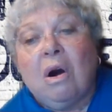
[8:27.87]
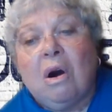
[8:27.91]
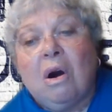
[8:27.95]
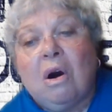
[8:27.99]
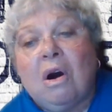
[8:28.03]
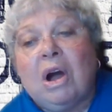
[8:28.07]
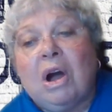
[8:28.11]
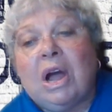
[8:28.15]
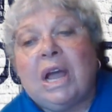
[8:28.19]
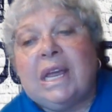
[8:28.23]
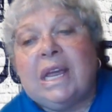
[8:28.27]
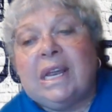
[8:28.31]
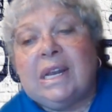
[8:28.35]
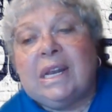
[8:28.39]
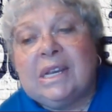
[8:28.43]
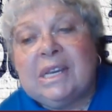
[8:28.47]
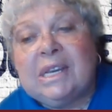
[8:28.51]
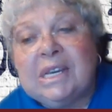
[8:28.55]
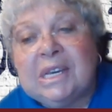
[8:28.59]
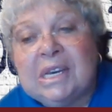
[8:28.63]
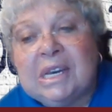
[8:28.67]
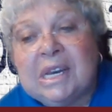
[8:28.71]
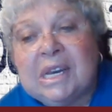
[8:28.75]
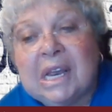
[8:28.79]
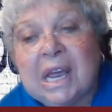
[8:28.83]
are
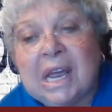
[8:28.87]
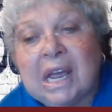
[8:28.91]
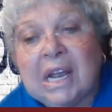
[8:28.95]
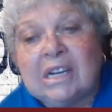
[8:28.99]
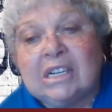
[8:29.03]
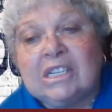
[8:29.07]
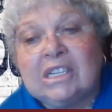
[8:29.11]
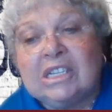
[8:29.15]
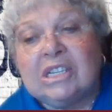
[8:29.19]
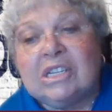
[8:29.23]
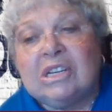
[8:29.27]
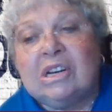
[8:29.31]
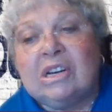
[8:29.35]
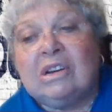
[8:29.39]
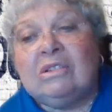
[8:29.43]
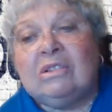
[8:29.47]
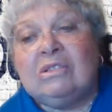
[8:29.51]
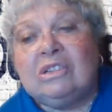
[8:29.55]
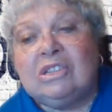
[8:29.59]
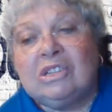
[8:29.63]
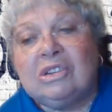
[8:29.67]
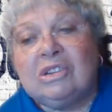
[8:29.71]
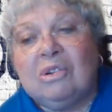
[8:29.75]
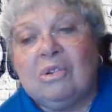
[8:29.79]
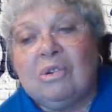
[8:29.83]

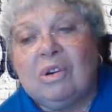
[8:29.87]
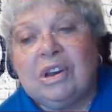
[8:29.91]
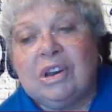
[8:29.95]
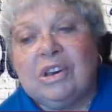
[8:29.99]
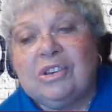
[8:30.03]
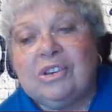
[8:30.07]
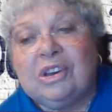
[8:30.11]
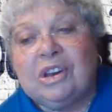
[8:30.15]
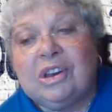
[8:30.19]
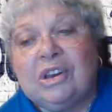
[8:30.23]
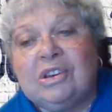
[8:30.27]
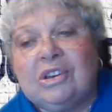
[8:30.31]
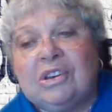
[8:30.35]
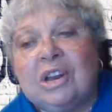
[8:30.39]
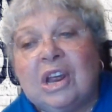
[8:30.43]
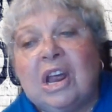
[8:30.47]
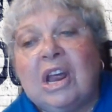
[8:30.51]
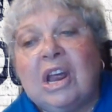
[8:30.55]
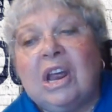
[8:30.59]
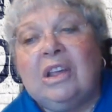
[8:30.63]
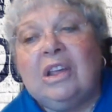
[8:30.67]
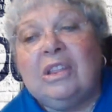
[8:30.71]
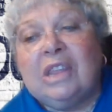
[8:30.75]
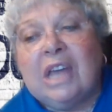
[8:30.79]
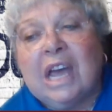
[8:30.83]
intentional choices
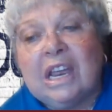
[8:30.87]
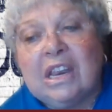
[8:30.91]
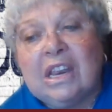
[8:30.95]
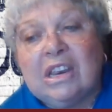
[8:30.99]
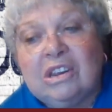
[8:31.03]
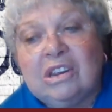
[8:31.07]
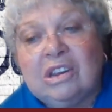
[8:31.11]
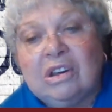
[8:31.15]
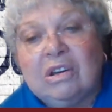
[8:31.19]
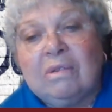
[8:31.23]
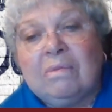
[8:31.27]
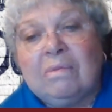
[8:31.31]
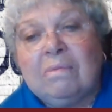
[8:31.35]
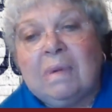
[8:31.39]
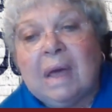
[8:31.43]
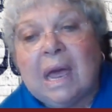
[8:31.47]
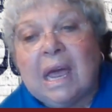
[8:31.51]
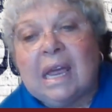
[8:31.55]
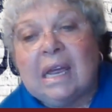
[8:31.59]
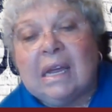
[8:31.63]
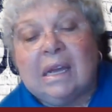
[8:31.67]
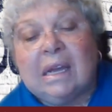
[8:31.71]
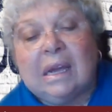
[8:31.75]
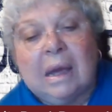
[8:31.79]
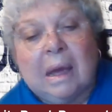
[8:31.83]
that you
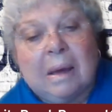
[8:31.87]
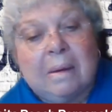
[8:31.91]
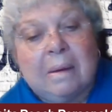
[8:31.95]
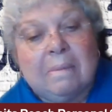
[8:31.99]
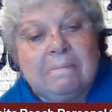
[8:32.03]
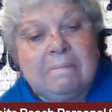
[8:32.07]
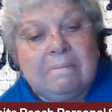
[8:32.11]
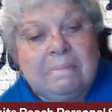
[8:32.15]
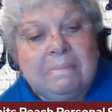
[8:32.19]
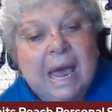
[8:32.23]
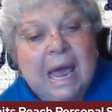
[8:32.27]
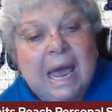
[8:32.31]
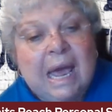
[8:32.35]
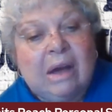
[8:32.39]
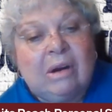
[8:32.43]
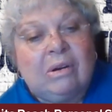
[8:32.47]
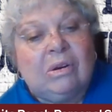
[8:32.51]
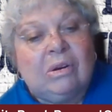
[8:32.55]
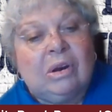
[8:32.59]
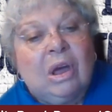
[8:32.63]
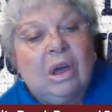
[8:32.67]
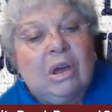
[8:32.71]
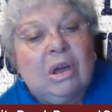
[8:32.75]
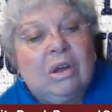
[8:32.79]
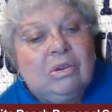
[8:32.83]
make
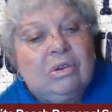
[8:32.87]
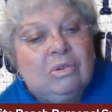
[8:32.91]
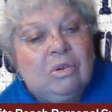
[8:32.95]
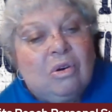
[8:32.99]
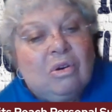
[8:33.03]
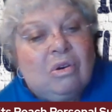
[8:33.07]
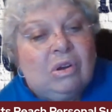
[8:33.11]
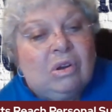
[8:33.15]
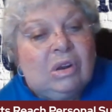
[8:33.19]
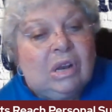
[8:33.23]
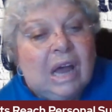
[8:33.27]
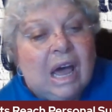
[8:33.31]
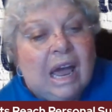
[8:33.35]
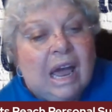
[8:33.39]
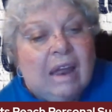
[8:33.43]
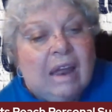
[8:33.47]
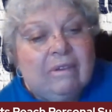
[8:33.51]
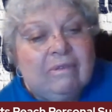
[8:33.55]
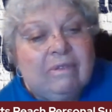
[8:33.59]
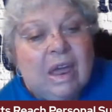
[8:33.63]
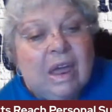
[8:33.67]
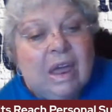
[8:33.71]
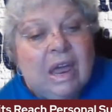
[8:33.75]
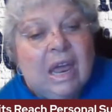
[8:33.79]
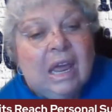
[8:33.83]
about your
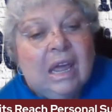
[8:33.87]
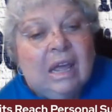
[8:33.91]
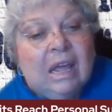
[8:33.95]
life.